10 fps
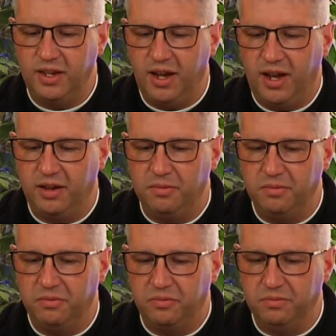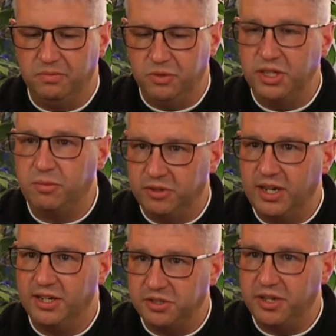was able to
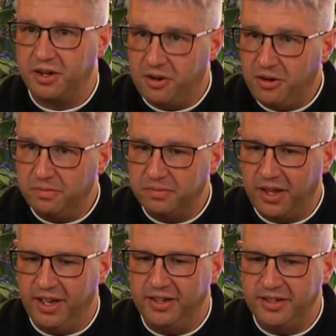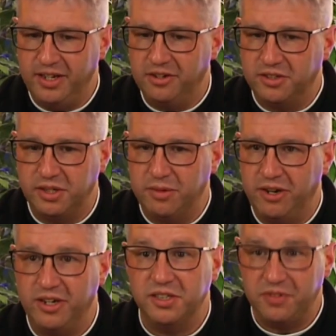answer that call. And he entered seminary
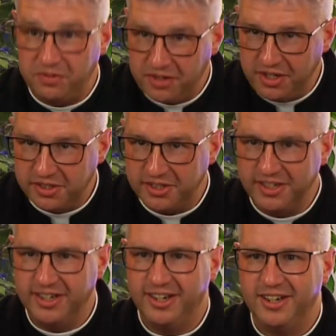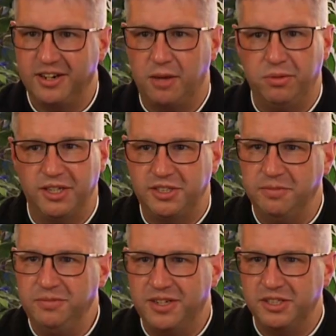in his 50s. God bless
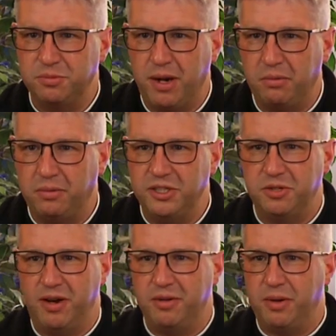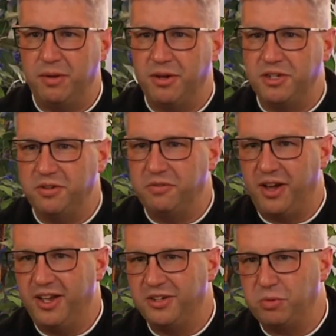him, because he's probably surrounded by a bunch of
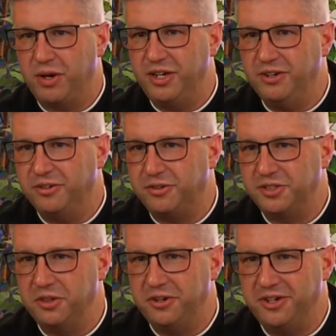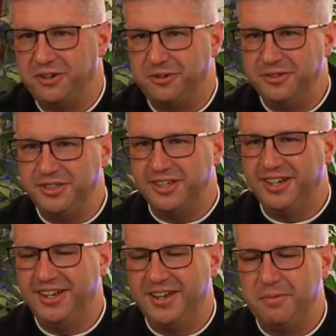20-year-olds and 30-year-olds.
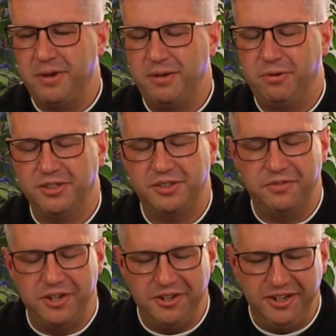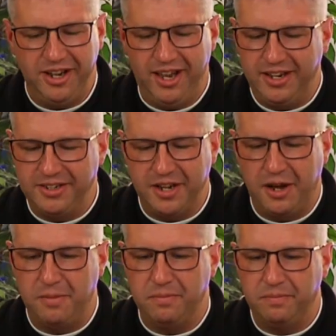But he persevered,
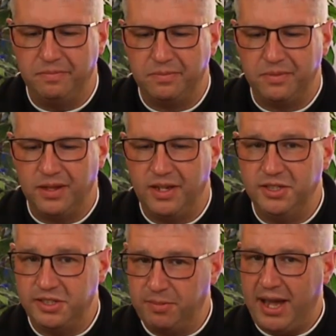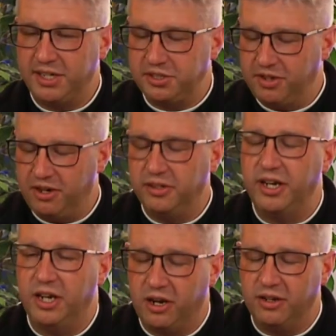and he's the pastor at Our
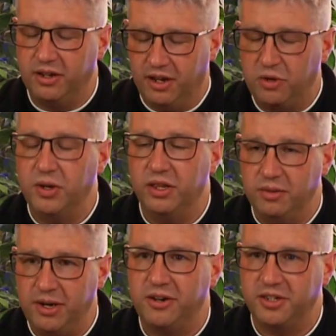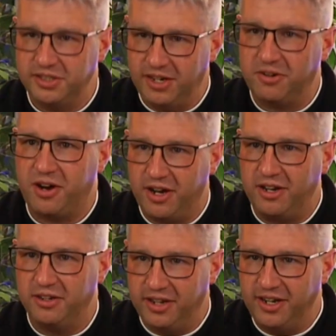Lady Queen of the Americas now in
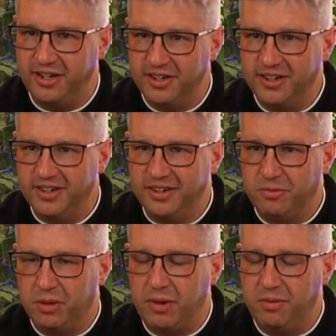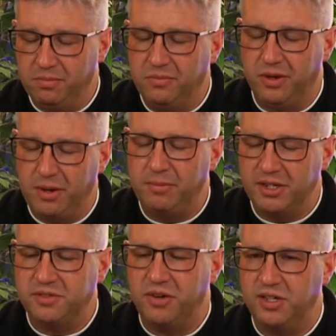Conneaut Lake. One of my
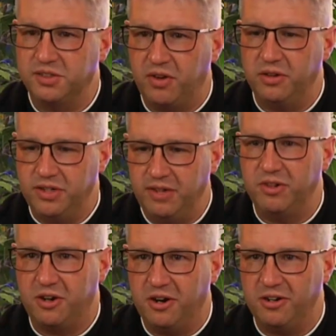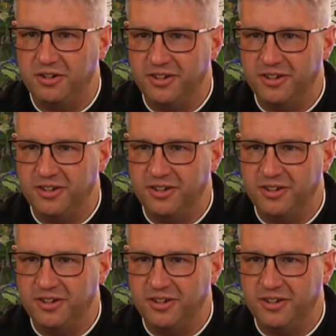best friends, Father David Carter.